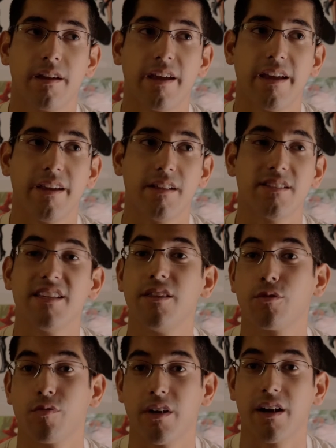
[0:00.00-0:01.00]
a
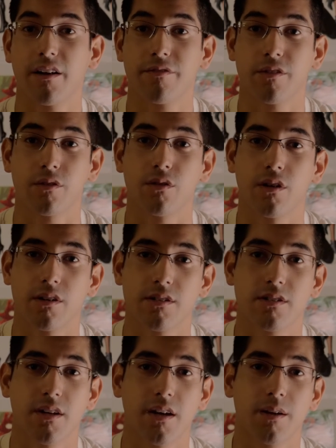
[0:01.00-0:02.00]
T3i for the
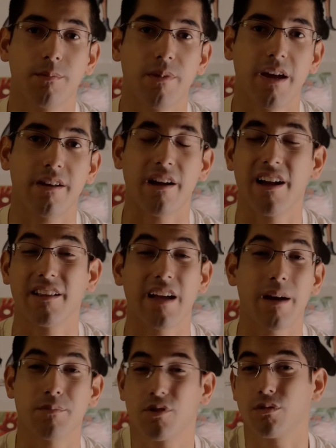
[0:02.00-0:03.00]
longest time, and I
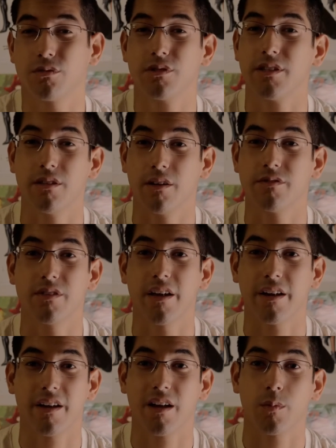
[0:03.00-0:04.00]
absolutely loved
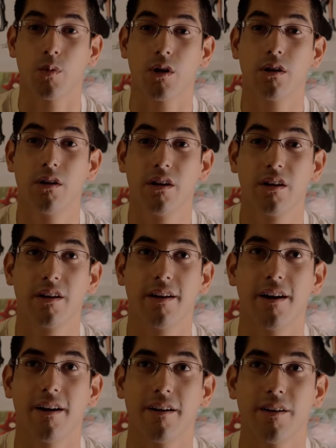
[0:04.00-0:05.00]
that camera.
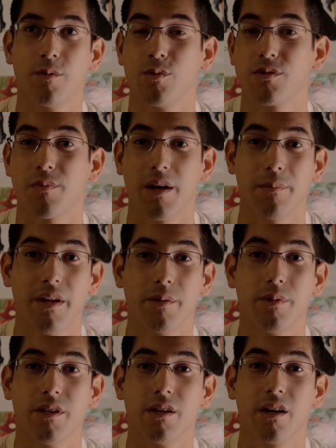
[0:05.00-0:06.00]
It was my
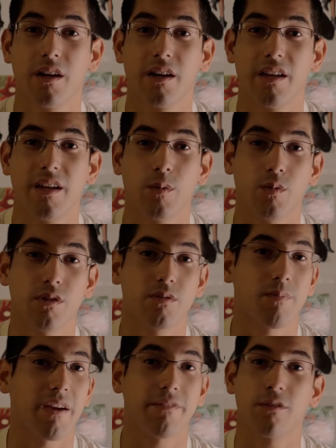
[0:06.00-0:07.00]
baby. It was
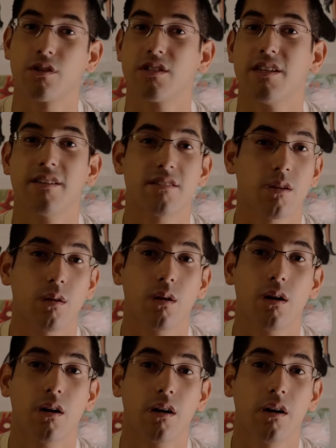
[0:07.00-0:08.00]
my first
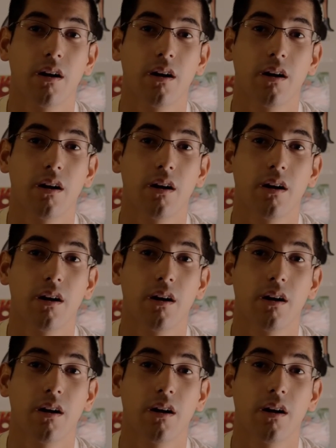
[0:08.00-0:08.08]
DSLR.